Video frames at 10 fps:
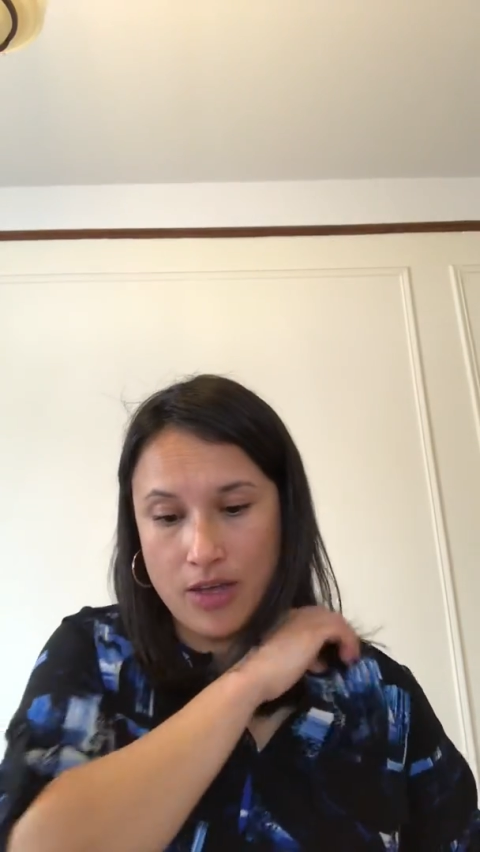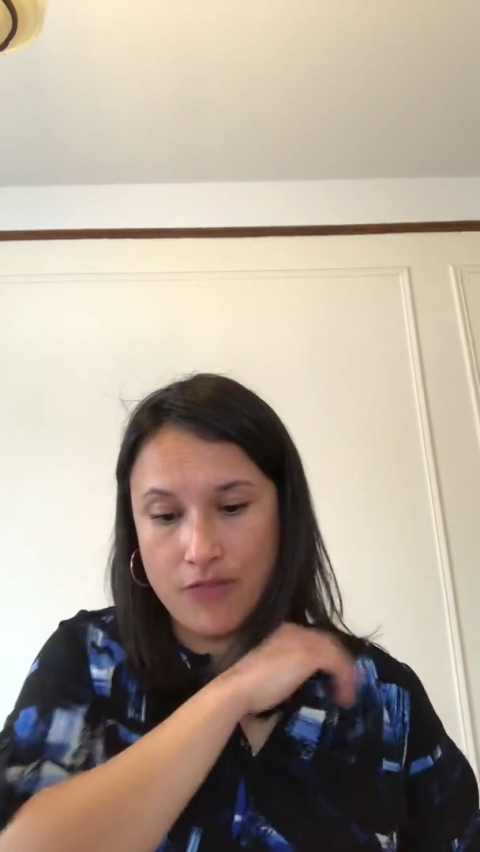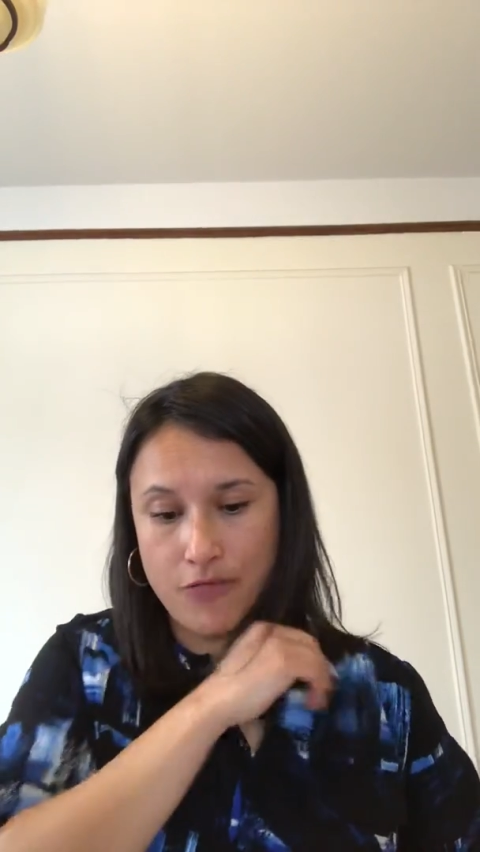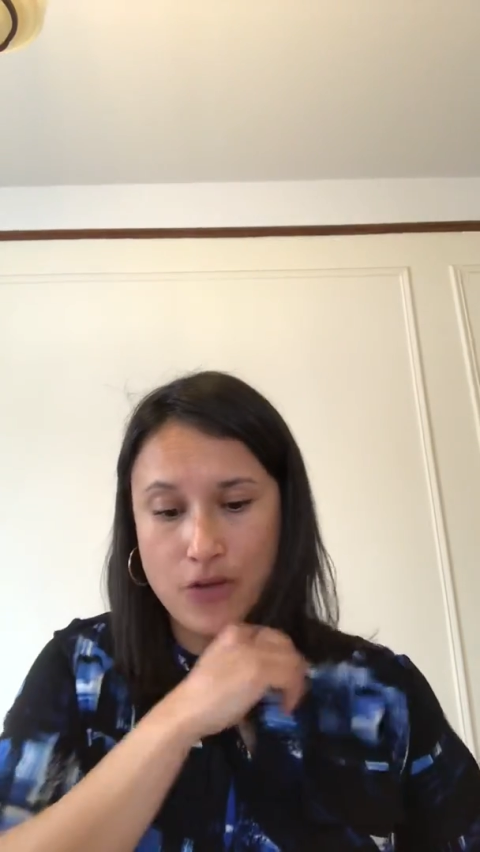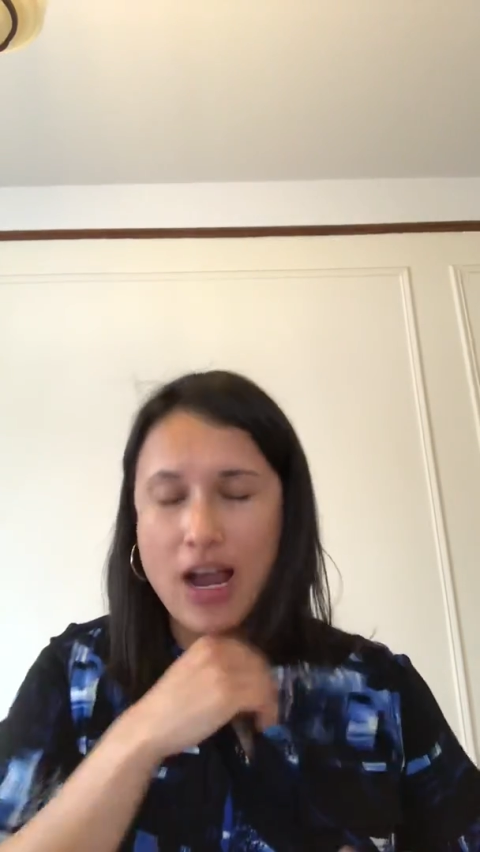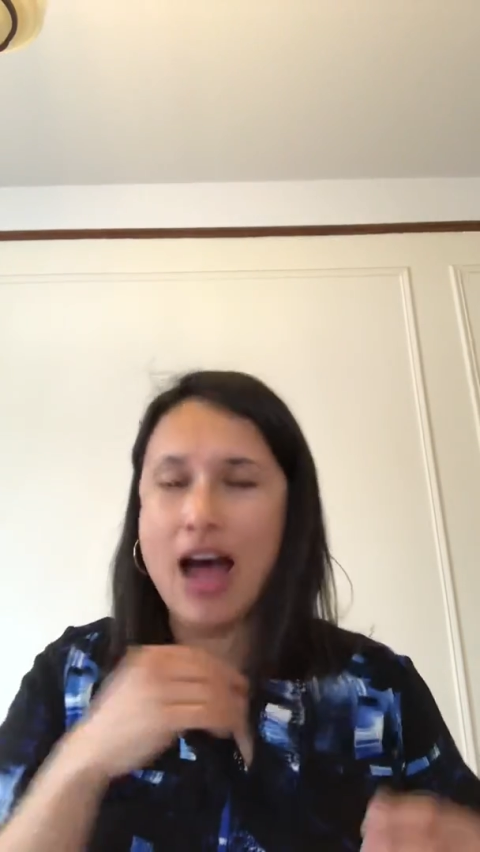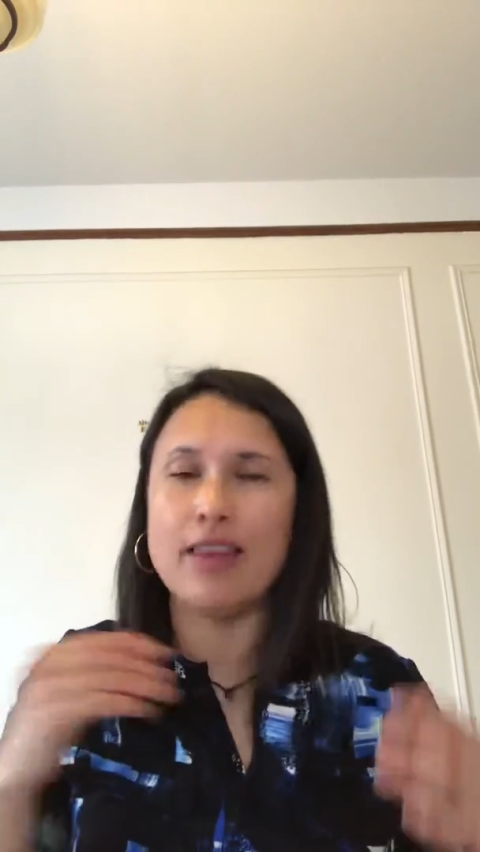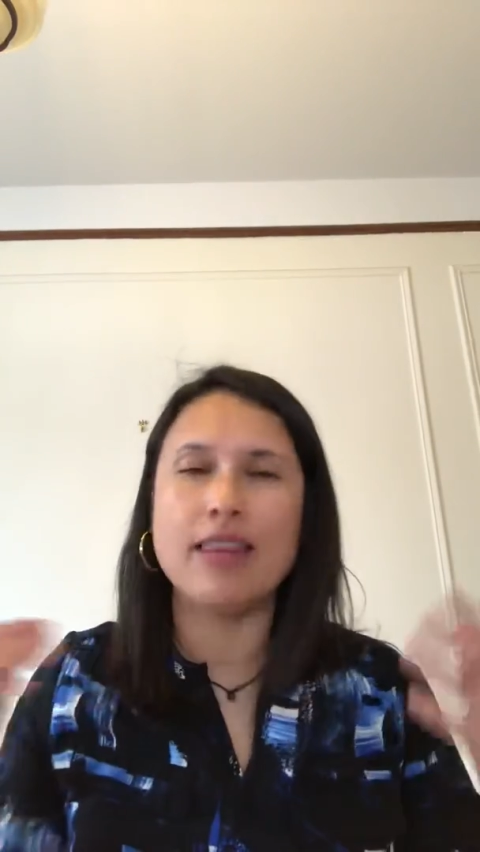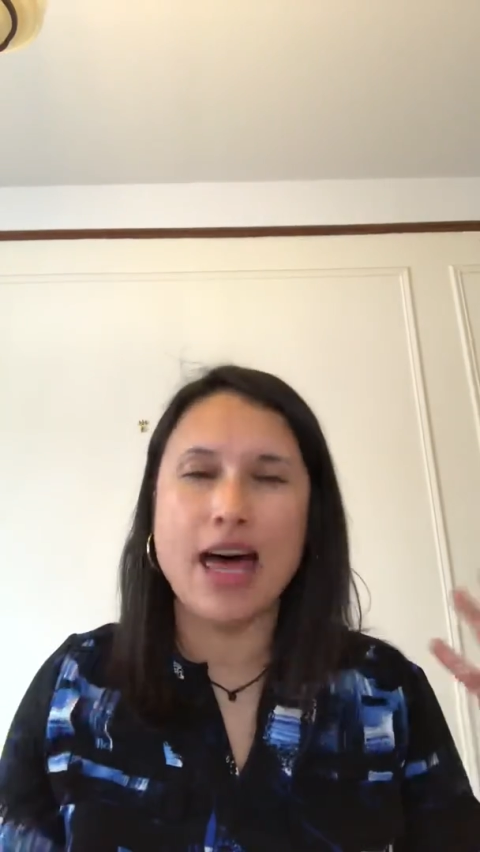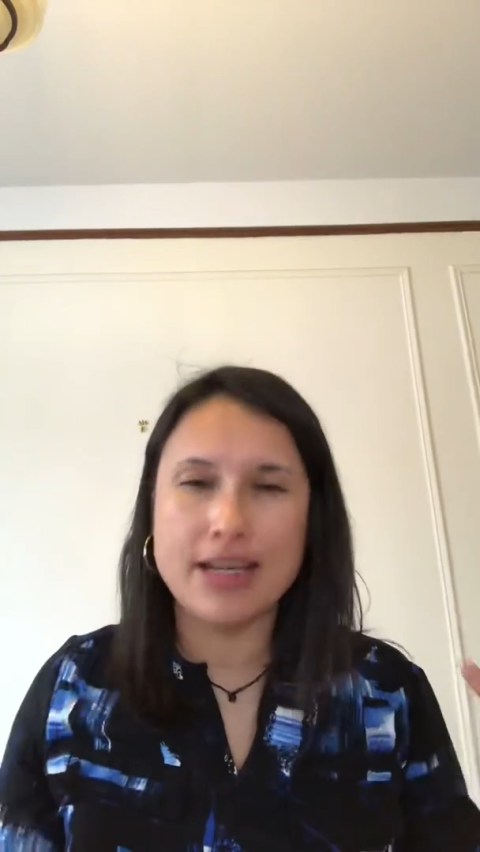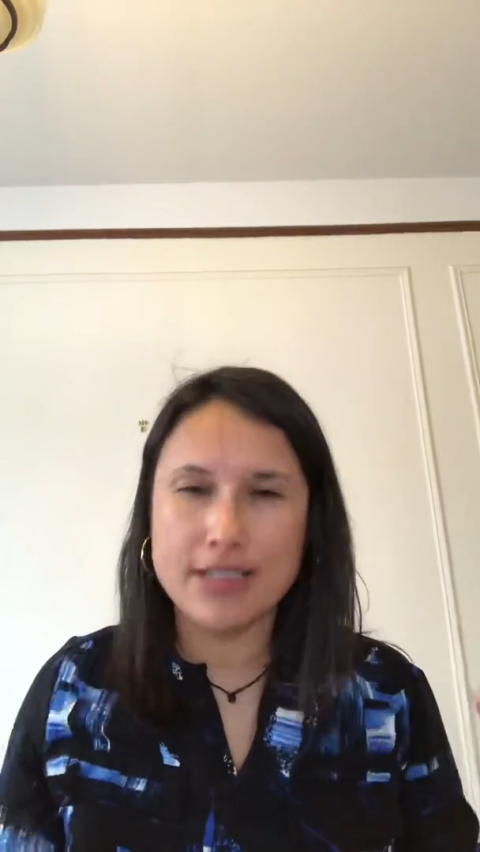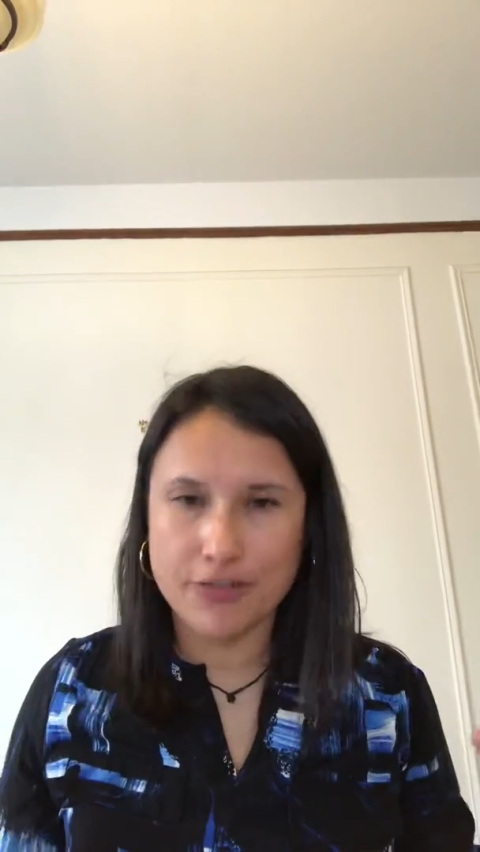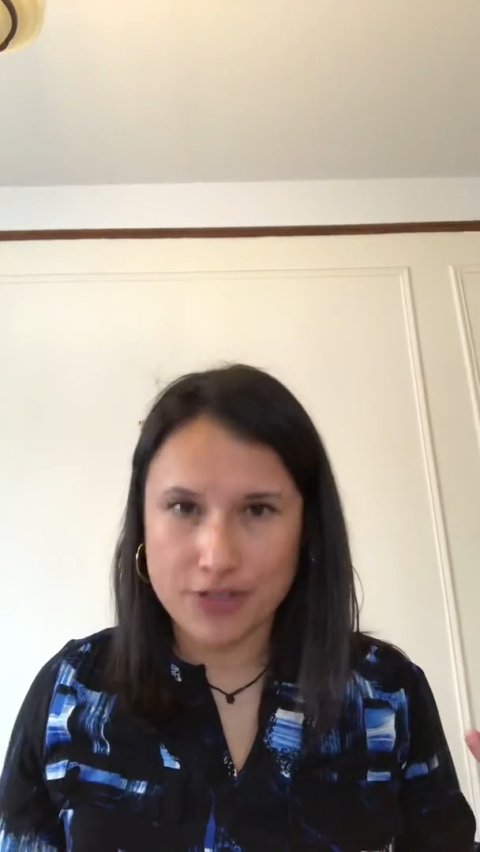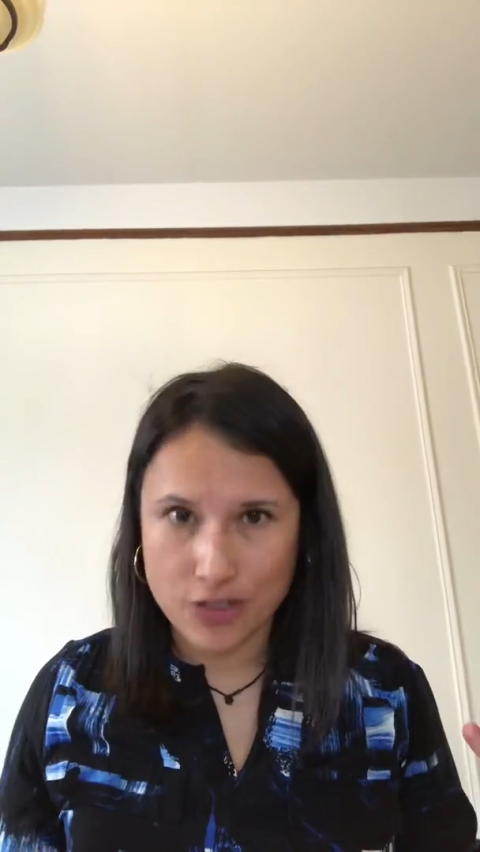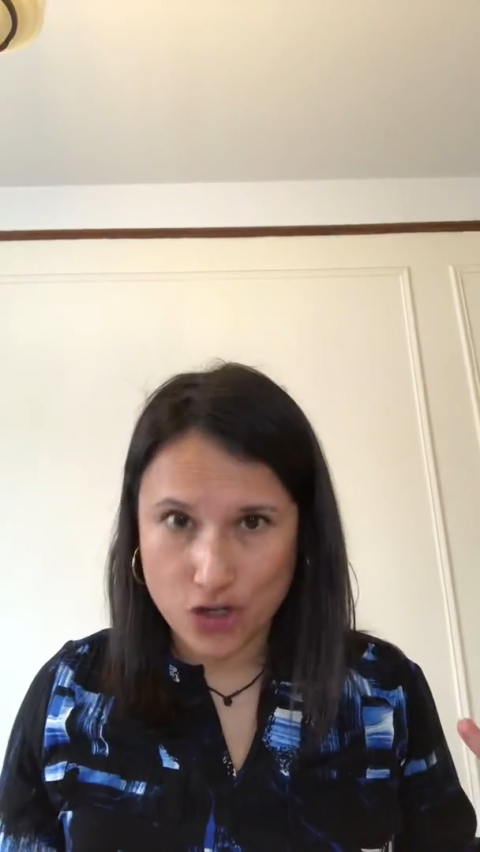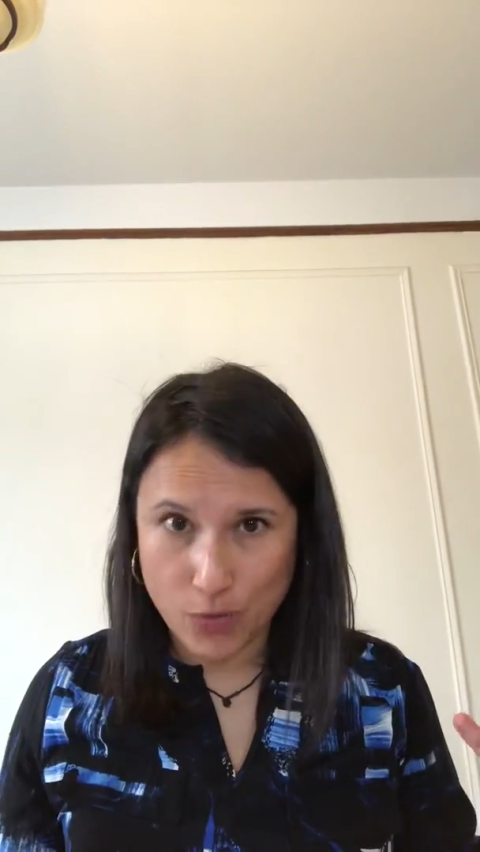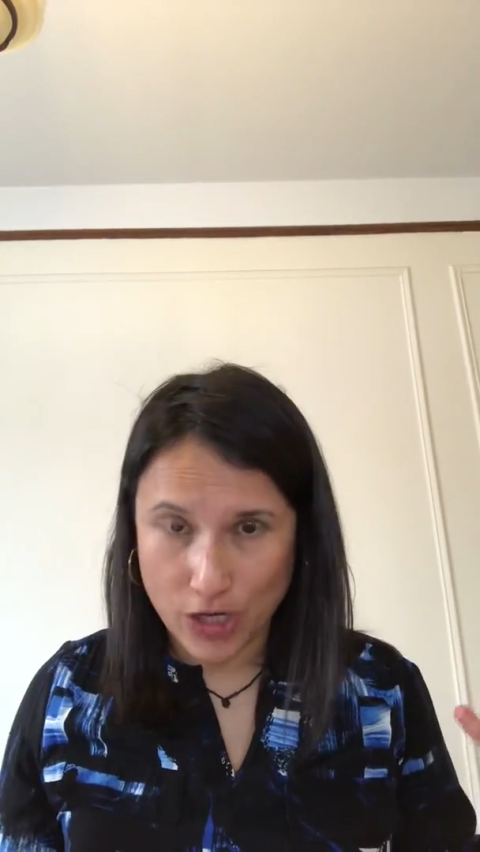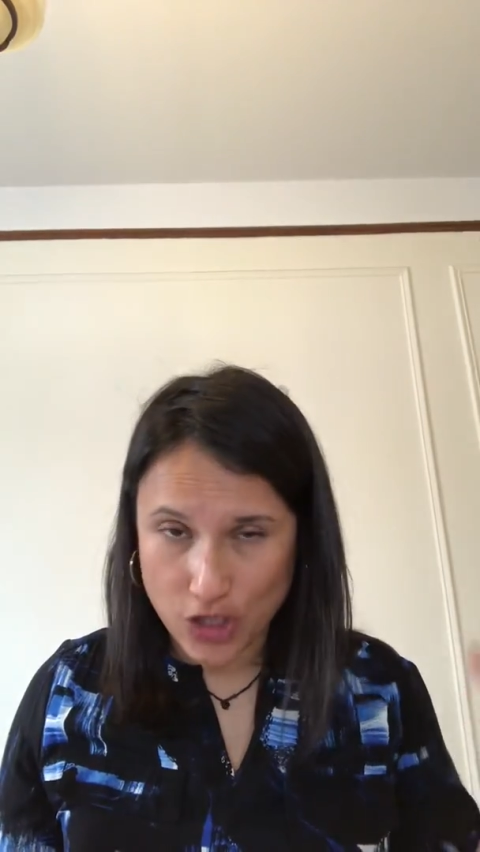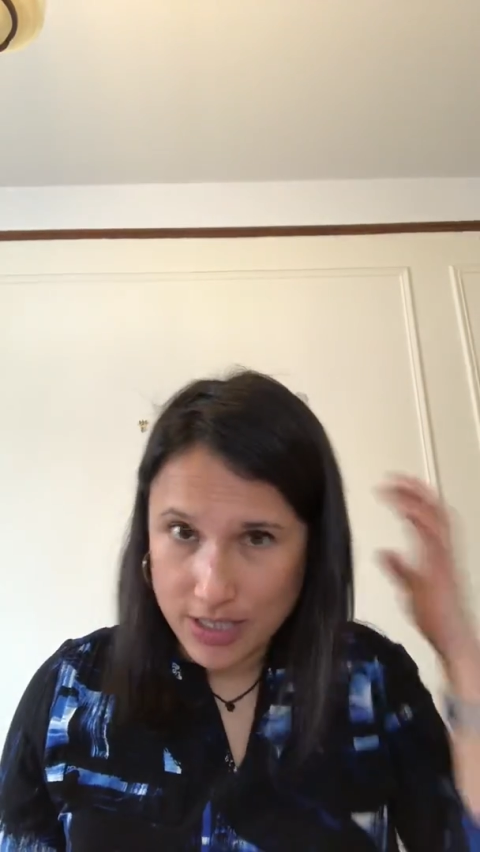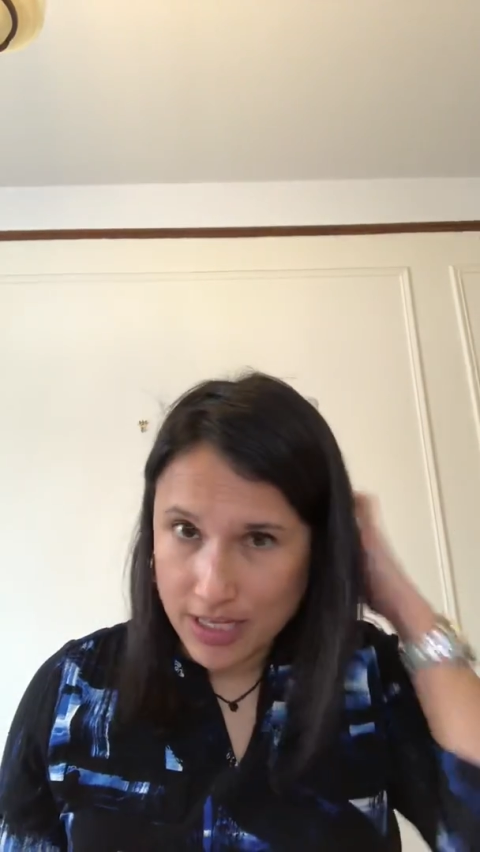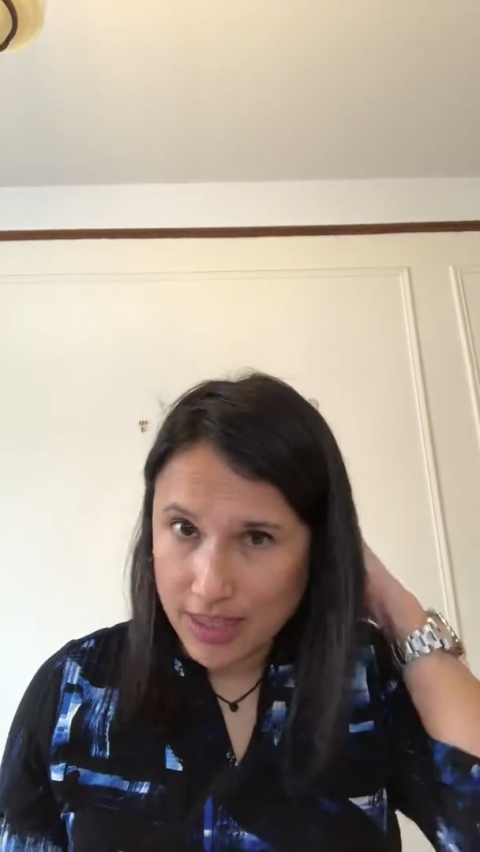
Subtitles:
For a lot of different situations,